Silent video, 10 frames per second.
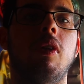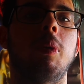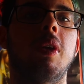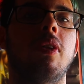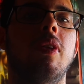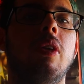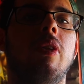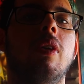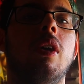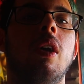this
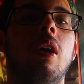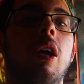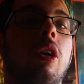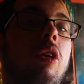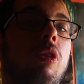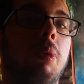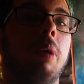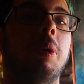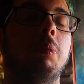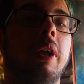season is
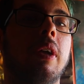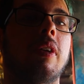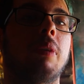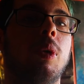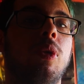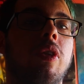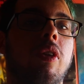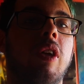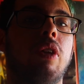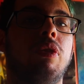probably being their most
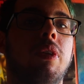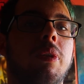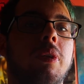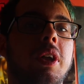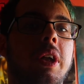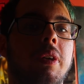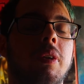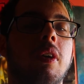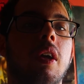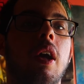successful year.
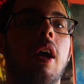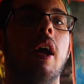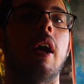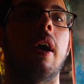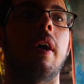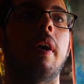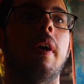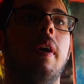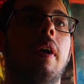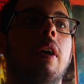
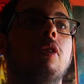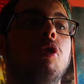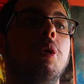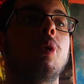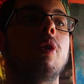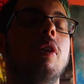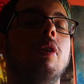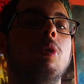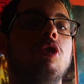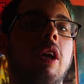Due to the
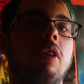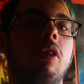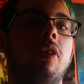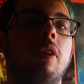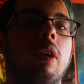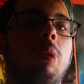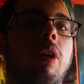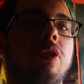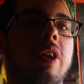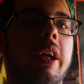new changes in the
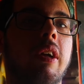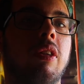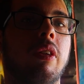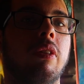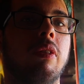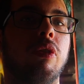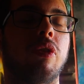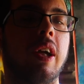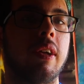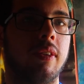qualification
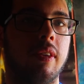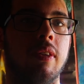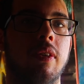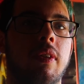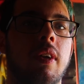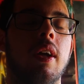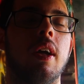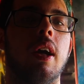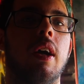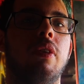phases
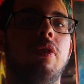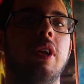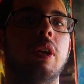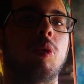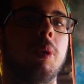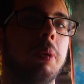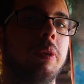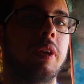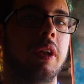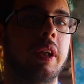of the Europa
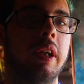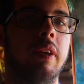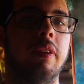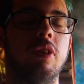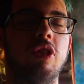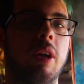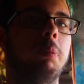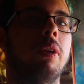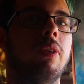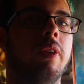League and the
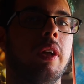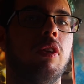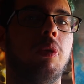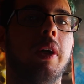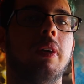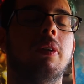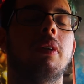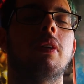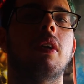Champions League as well,